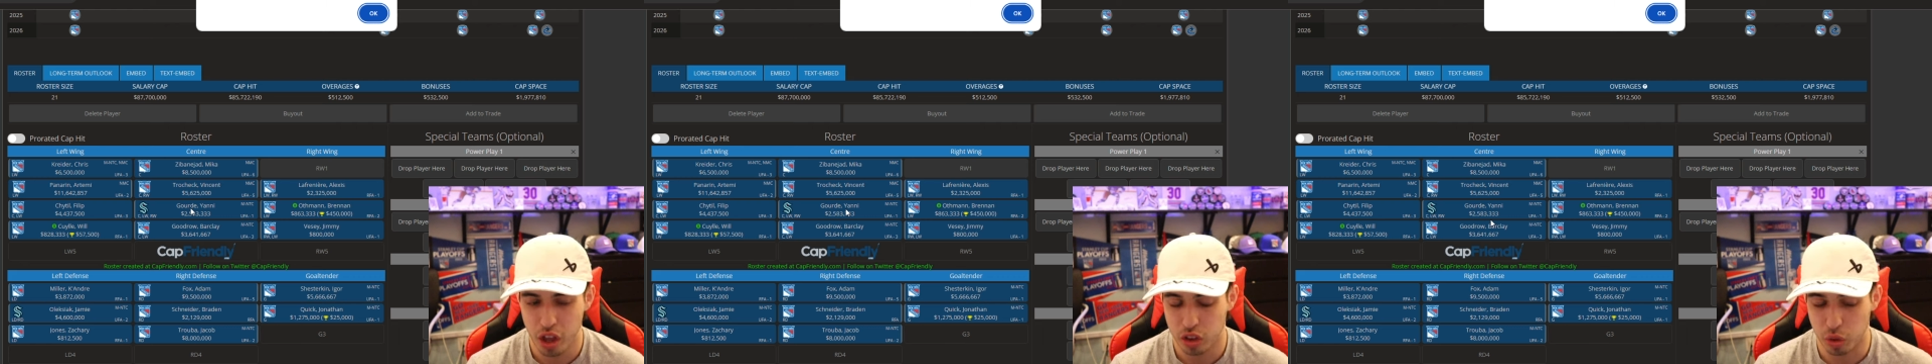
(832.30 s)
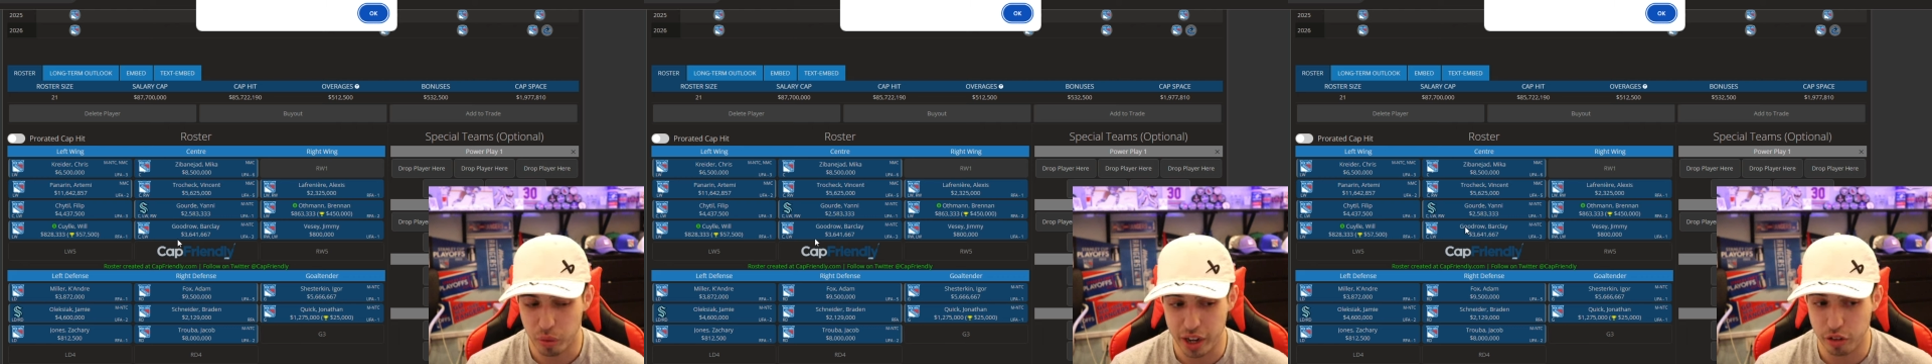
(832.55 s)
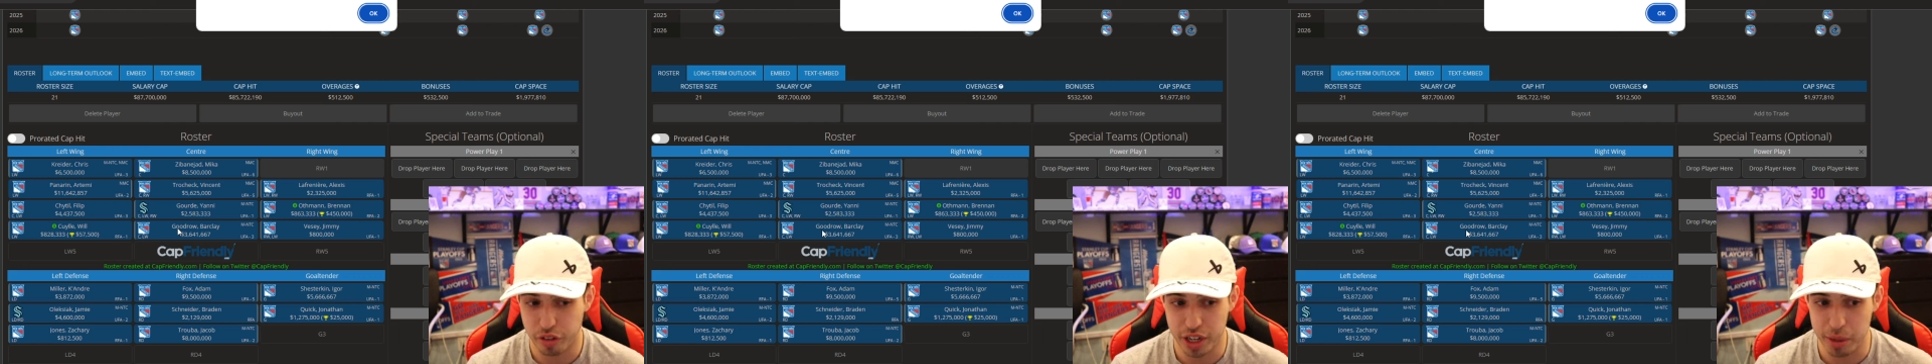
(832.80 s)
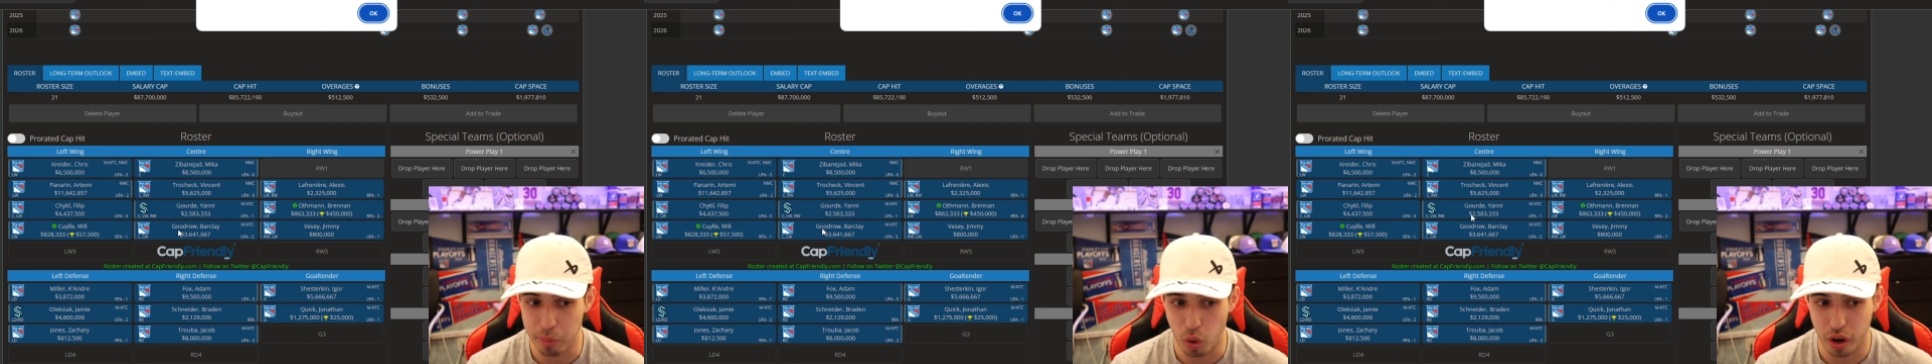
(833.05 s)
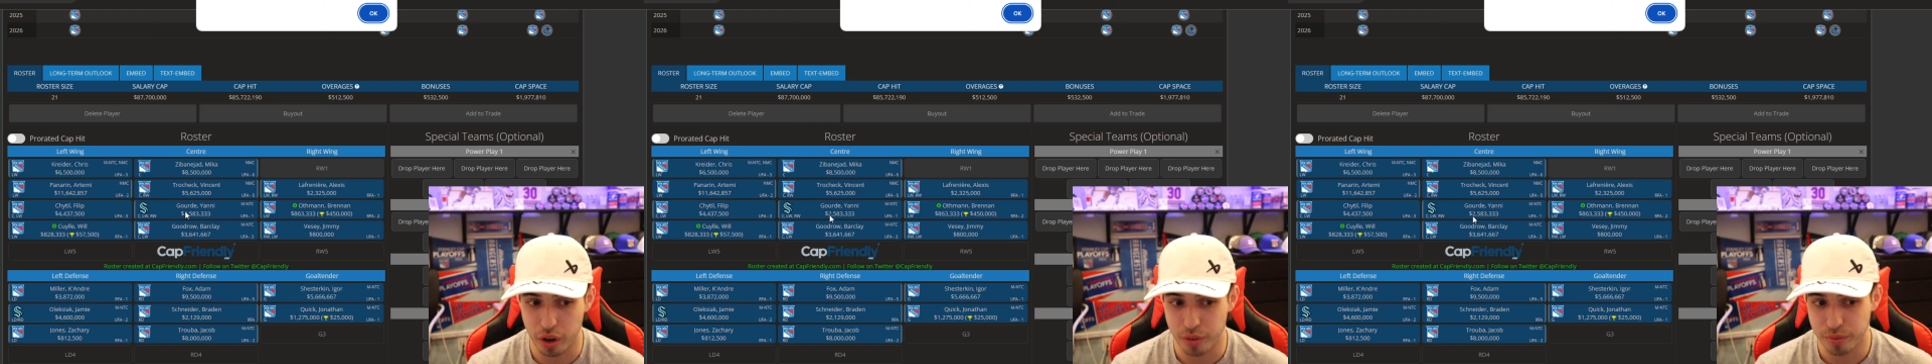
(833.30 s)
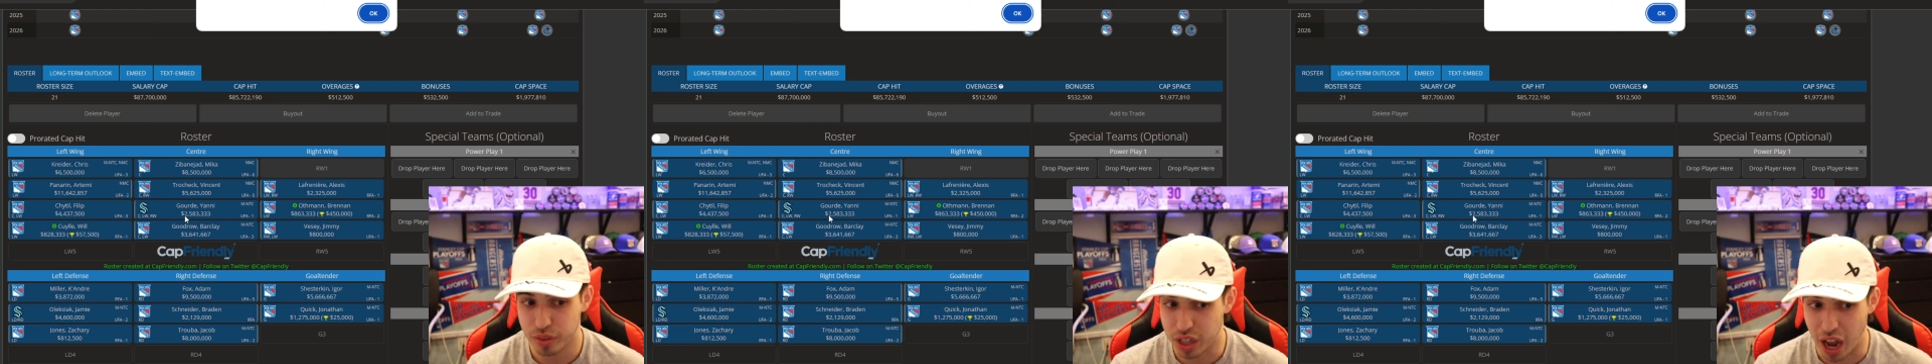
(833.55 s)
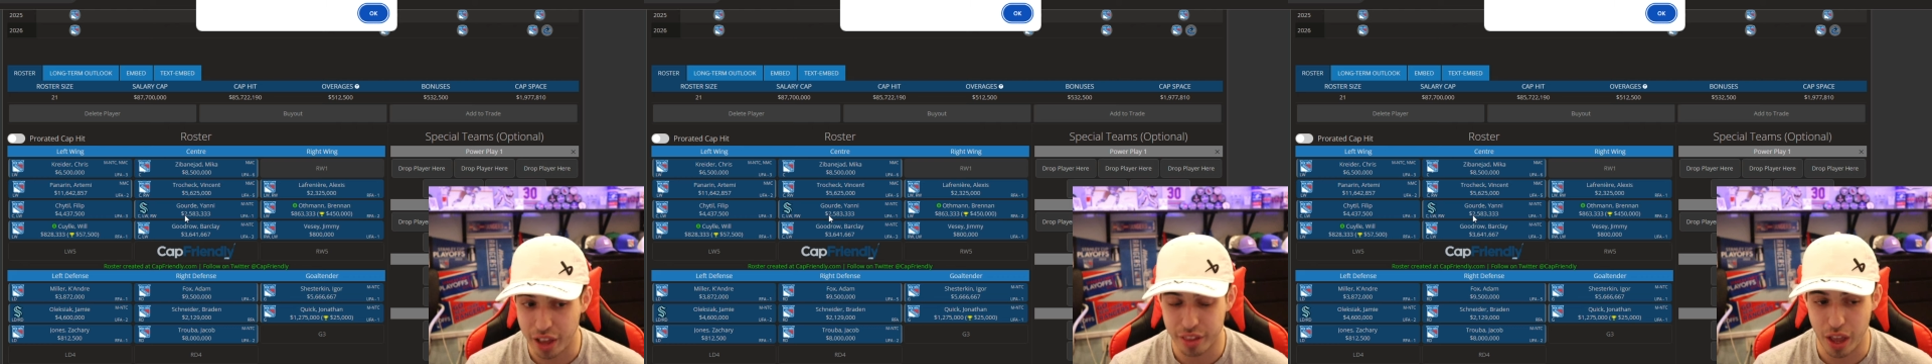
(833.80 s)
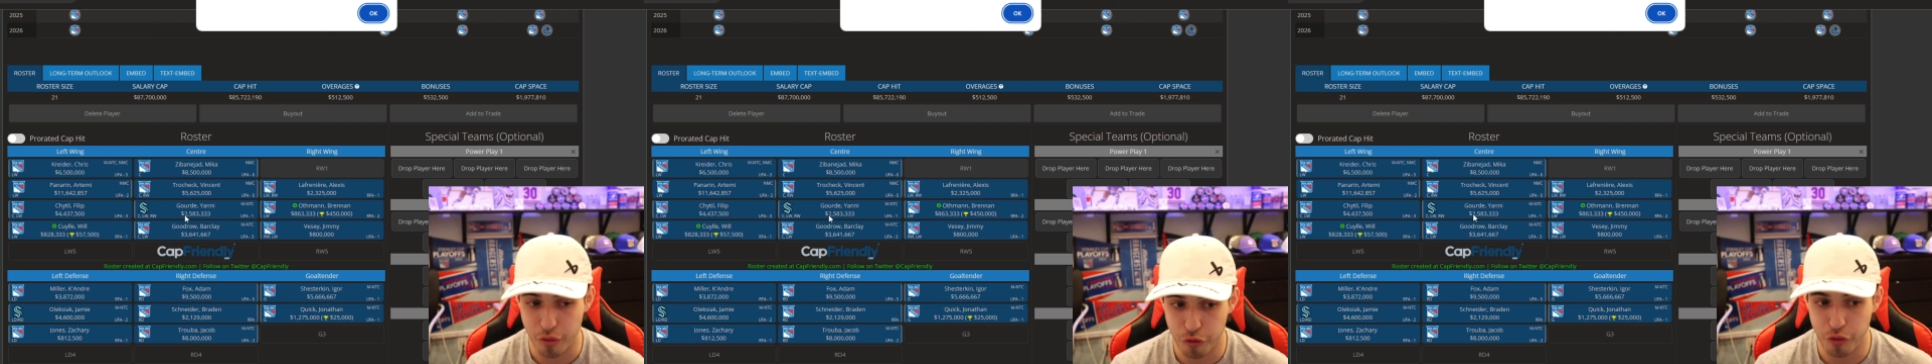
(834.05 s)
the Rangers need more guys
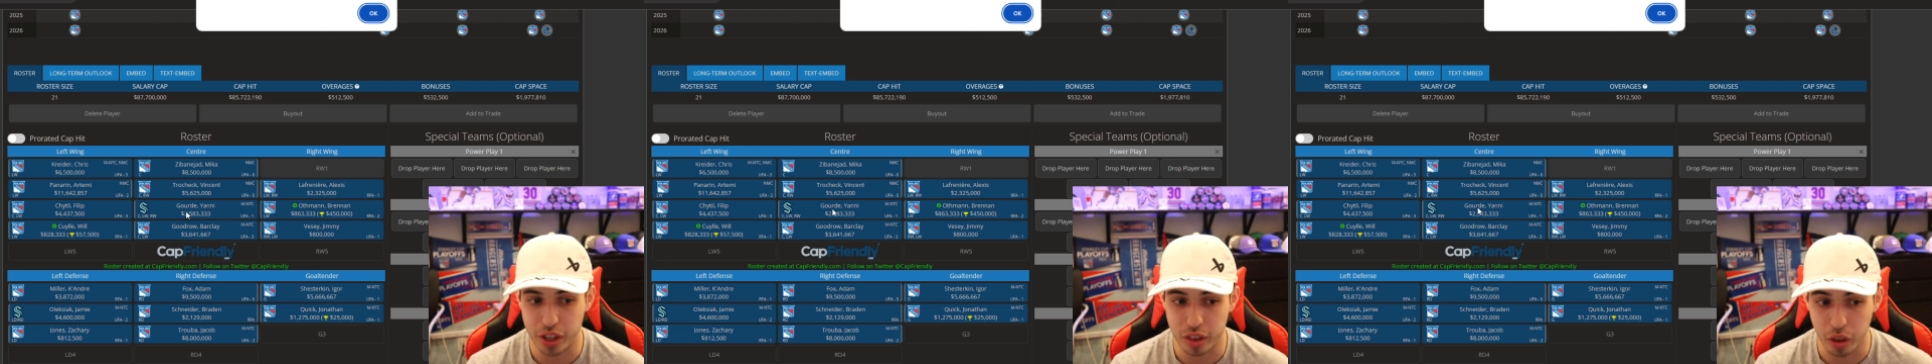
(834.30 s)
that fit